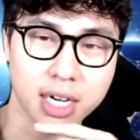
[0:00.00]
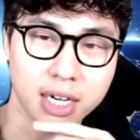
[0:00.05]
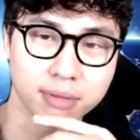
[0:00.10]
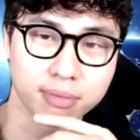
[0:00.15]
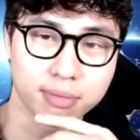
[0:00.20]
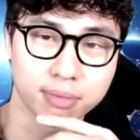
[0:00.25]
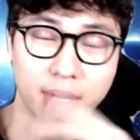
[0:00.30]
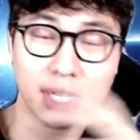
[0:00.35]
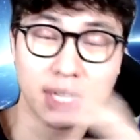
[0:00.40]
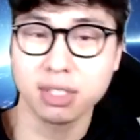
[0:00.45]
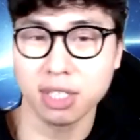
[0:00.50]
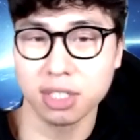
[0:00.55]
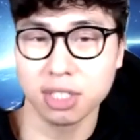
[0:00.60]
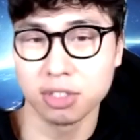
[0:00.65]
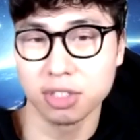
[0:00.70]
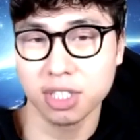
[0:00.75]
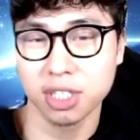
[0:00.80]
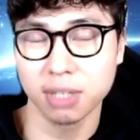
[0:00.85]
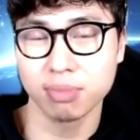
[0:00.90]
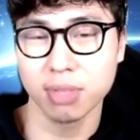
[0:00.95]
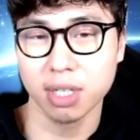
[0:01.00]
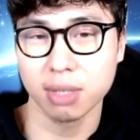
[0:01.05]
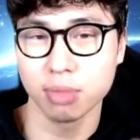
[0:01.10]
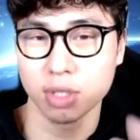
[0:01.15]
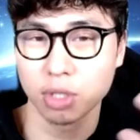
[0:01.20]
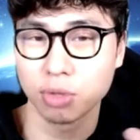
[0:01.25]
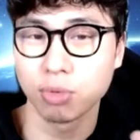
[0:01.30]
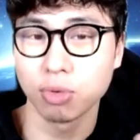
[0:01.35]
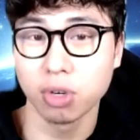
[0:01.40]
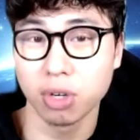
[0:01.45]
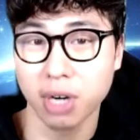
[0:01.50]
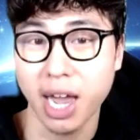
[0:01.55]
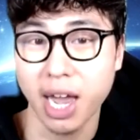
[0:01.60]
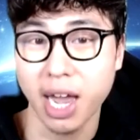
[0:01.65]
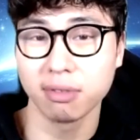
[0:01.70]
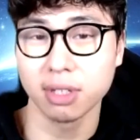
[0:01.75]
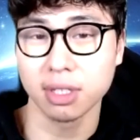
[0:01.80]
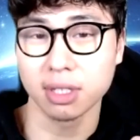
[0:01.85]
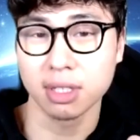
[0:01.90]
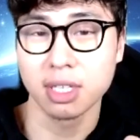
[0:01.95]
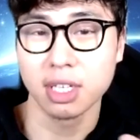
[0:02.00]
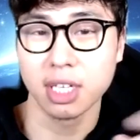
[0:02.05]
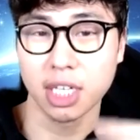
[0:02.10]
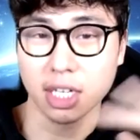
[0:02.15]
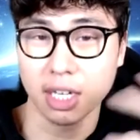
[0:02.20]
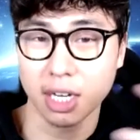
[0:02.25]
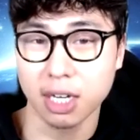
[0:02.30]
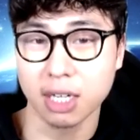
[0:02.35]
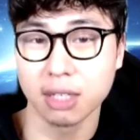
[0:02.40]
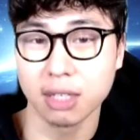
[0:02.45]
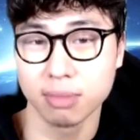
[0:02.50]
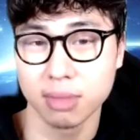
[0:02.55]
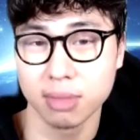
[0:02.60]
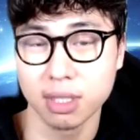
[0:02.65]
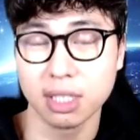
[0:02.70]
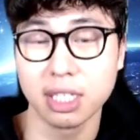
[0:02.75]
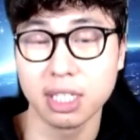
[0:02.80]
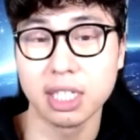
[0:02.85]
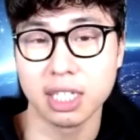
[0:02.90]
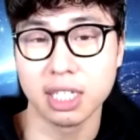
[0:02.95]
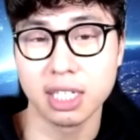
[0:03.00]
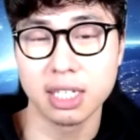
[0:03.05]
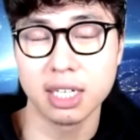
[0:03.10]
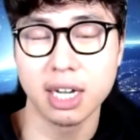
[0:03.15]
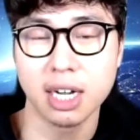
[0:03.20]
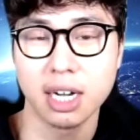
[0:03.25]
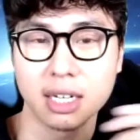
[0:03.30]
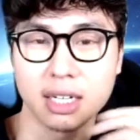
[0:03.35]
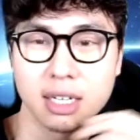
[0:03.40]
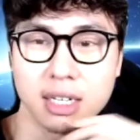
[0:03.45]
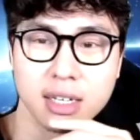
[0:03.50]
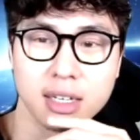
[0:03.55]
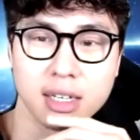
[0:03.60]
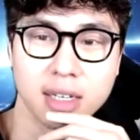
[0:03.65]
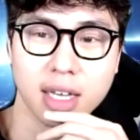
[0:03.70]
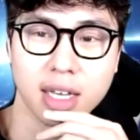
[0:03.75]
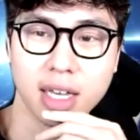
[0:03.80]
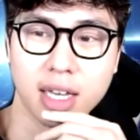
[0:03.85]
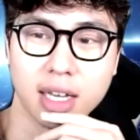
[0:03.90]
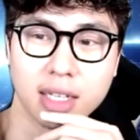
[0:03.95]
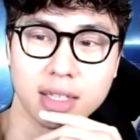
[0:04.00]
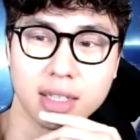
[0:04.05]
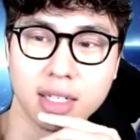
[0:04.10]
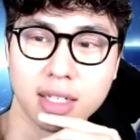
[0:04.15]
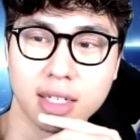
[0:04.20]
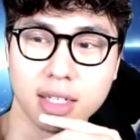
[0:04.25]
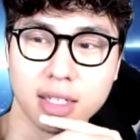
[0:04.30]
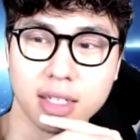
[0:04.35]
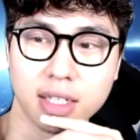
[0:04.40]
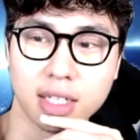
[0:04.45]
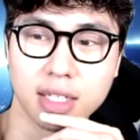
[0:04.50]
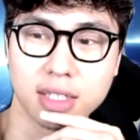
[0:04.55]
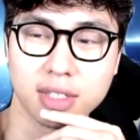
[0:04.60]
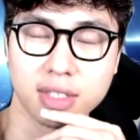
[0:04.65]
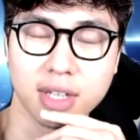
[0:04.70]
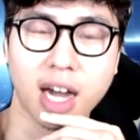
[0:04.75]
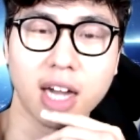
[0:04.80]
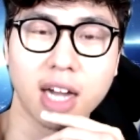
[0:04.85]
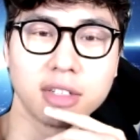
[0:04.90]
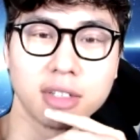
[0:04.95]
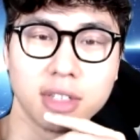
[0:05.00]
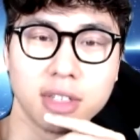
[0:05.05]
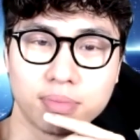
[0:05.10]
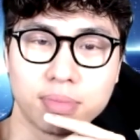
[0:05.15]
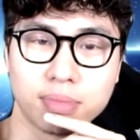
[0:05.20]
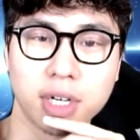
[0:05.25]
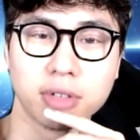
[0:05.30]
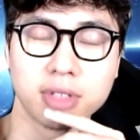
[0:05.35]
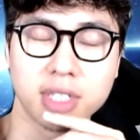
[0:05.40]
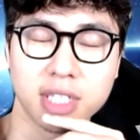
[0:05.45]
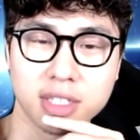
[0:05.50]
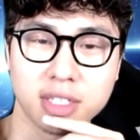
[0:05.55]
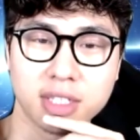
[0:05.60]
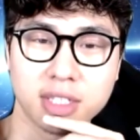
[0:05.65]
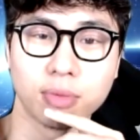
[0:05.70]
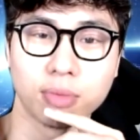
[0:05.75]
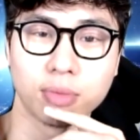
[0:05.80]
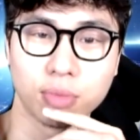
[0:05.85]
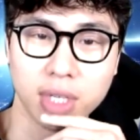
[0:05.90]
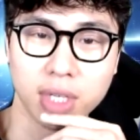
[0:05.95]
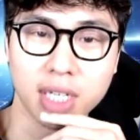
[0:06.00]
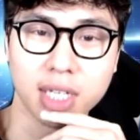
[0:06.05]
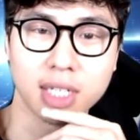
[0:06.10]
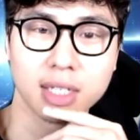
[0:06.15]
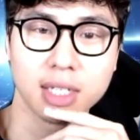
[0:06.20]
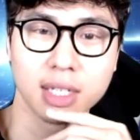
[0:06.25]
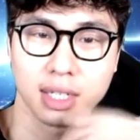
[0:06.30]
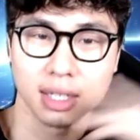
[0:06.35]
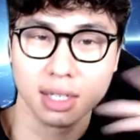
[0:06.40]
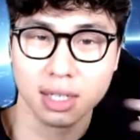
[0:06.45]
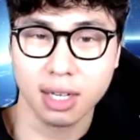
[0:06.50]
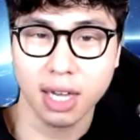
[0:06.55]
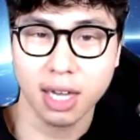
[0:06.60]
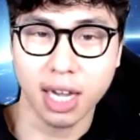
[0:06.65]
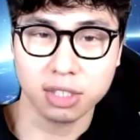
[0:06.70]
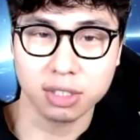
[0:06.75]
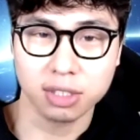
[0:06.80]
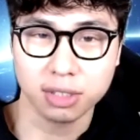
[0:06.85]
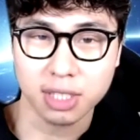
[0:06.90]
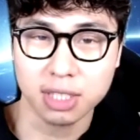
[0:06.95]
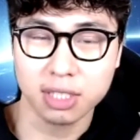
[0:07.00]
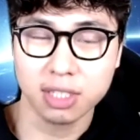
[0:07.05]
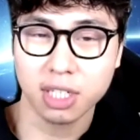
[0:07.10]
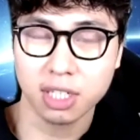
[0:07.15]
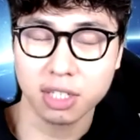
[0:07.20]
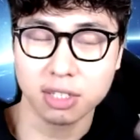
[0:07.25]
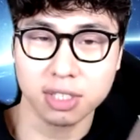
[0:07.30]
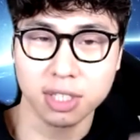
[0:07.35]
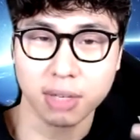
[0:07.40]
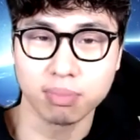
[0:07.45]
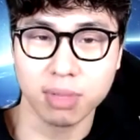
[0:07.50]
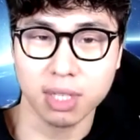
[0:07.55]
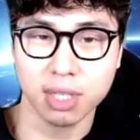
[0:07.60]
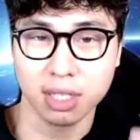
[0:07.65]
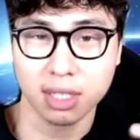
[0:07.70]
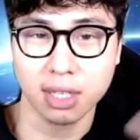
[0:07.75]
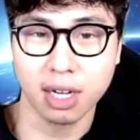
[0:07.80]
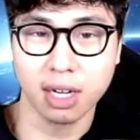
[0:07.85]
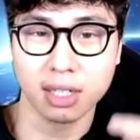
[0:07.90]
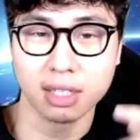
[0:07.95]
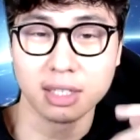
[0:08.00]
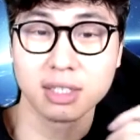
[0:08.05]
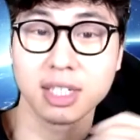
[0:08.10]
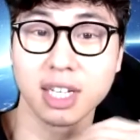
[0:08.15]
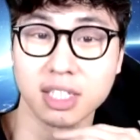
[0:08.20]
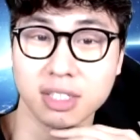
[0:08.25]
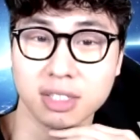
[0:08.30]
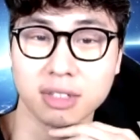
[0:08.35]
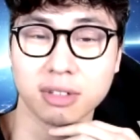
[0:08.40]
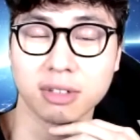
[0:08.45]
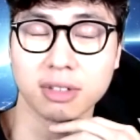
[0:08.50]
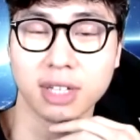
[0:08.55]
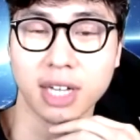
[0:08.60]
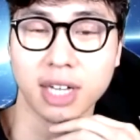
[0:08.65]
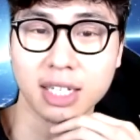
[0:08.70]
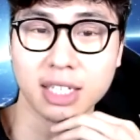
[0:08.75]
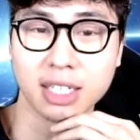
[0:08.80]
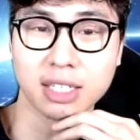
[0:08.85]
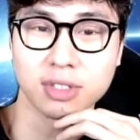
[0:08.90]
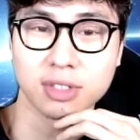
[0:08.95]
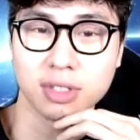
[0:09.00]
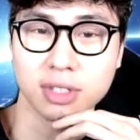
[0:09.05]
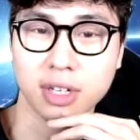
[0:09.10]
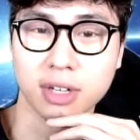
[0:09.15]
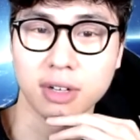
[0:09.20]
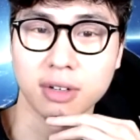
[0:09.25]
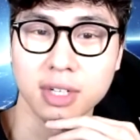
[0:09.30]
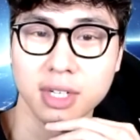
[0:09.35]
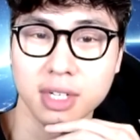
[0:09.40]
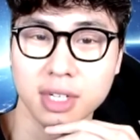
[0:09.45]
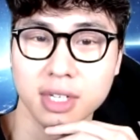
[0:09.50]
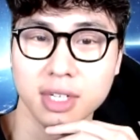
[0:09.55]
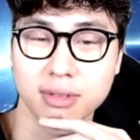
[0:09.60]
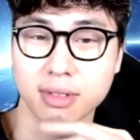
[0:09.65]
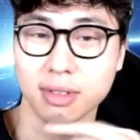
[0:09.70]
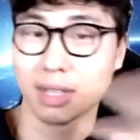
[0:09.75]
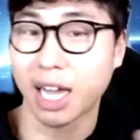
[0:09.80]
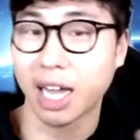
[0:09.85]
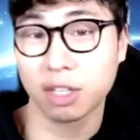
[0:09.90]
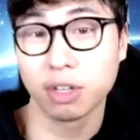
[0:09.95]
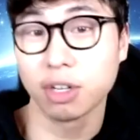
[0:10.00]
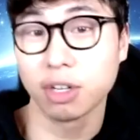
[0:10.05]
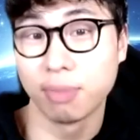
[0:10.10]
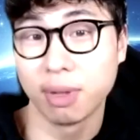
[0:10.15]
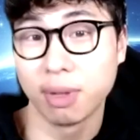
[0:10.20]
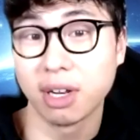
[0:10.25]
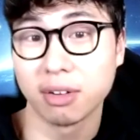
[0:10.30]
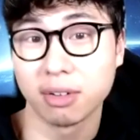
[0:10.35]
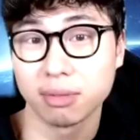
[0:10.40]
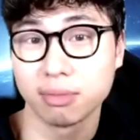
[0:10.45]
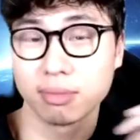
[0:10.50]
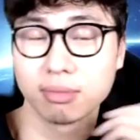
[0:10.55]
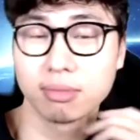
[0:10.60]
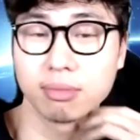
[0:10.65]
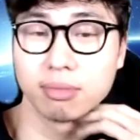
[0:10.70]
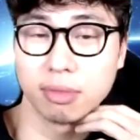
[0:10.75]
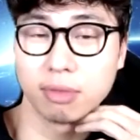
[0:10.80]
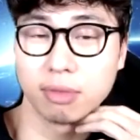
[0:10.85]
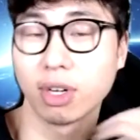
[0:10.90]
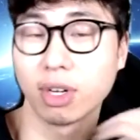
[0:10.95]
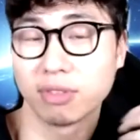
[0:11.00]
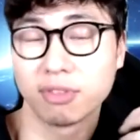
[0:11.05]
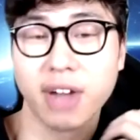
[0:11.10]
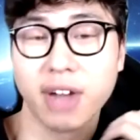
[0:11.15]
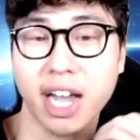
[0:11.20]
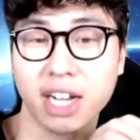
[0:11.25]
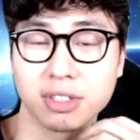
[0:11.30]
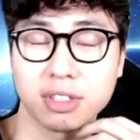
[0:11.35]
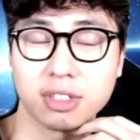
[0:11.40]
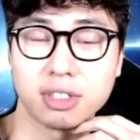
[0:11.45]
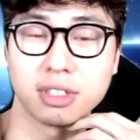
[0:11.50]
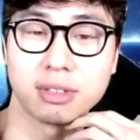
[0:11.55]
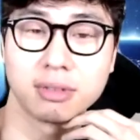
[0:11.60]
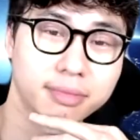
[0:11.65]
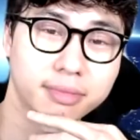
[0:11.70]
Based on your symptoms, you were having leaky gut, and the zonulin proteins in wheat actually tears up the intestinal lining. So that could have been one factor.